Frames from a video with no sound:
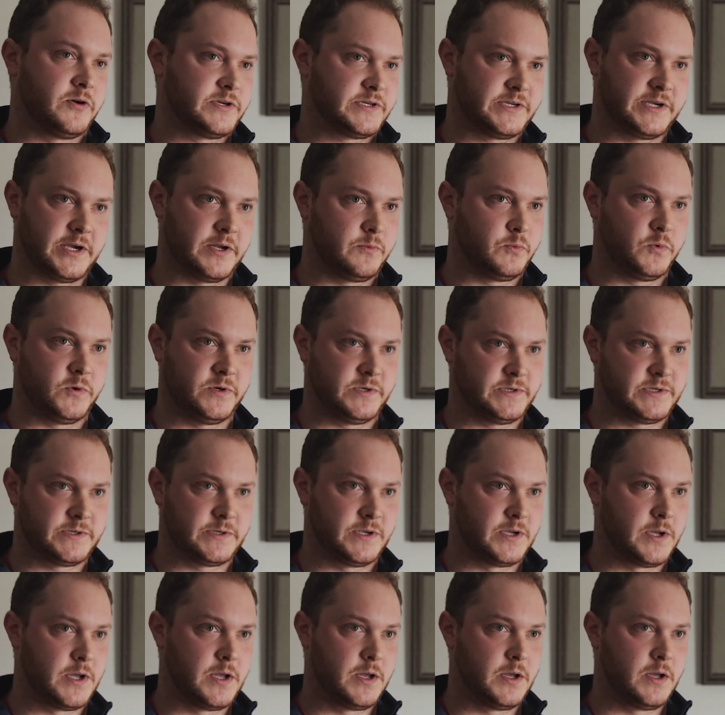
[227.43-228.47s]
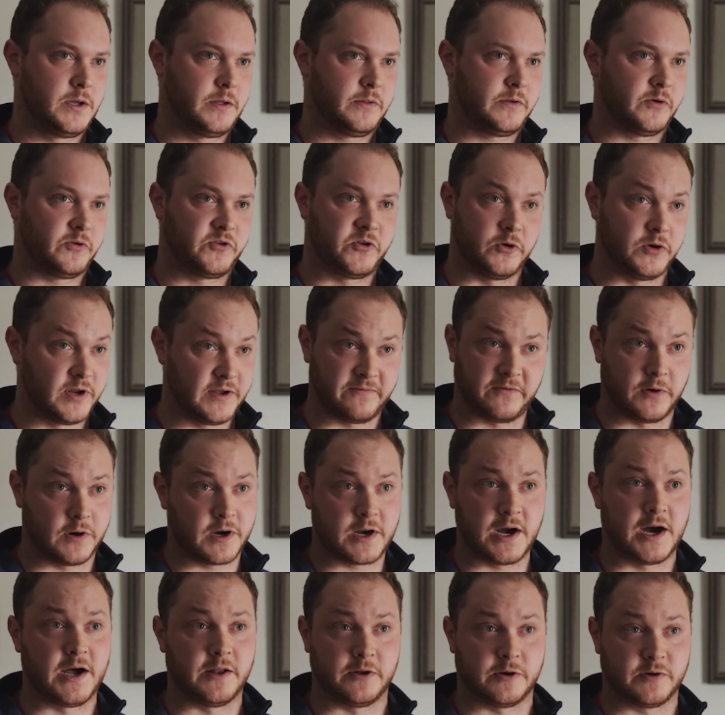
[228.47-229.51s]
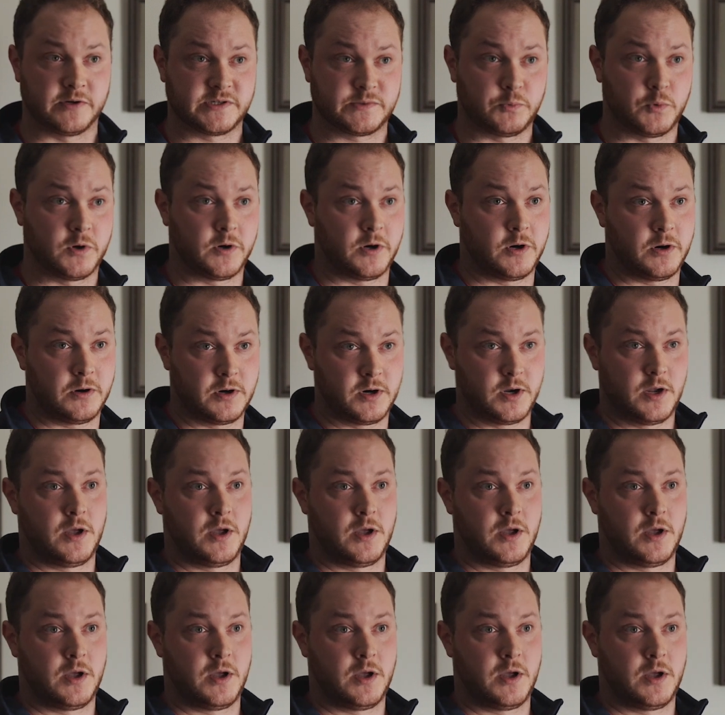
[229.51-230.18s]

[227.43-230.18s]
said was they're 2 different colors, where